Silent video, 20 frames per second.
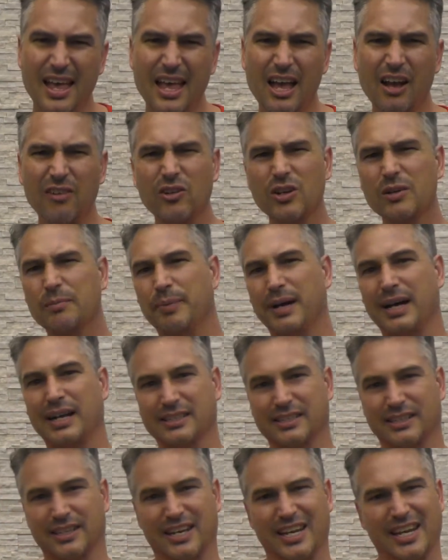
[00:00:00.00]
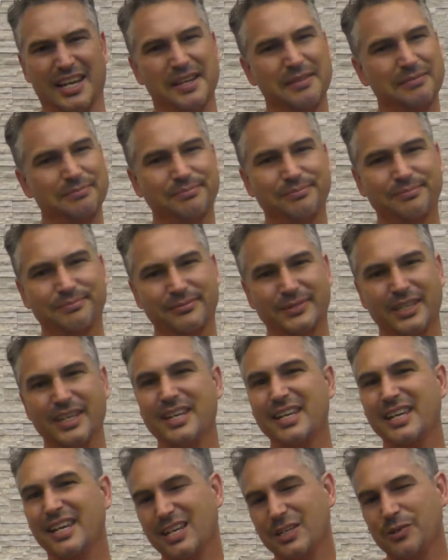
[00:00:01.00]
I've got a basket here. Can
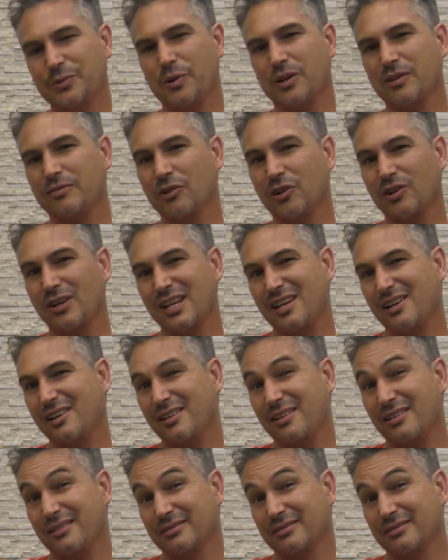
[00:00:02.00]
you guess what I've got in it?